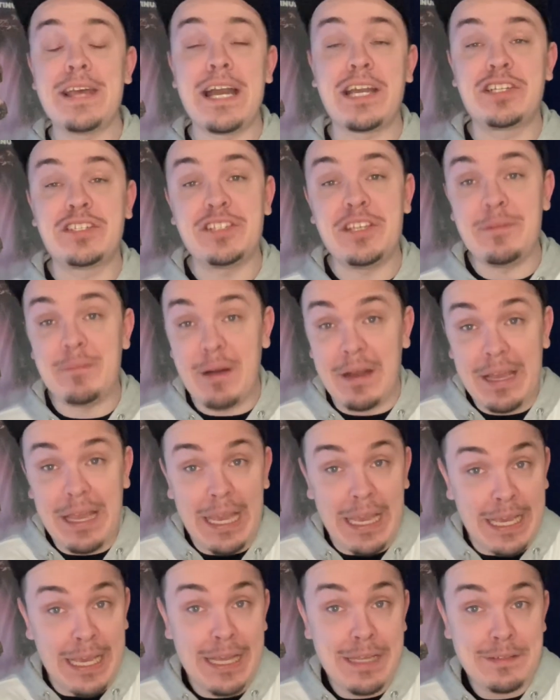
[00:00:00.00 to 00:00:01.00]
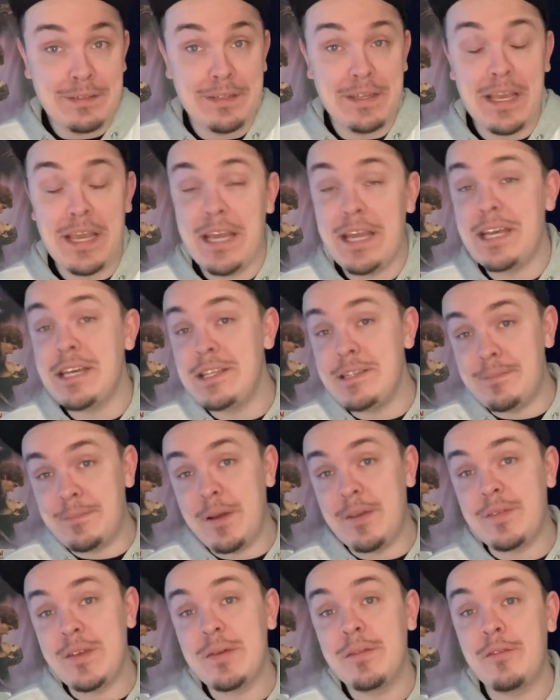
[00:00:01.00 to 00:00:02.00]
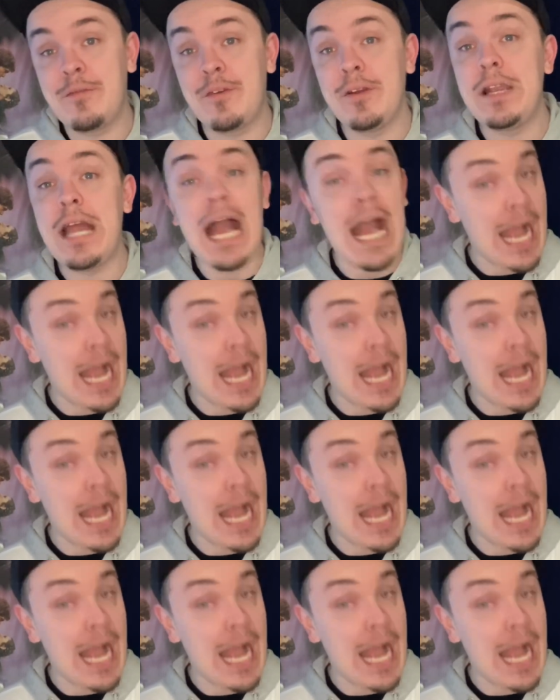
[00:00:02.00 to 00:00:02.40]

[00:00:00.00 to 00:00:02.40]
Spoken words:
actually, my aunt and my family friend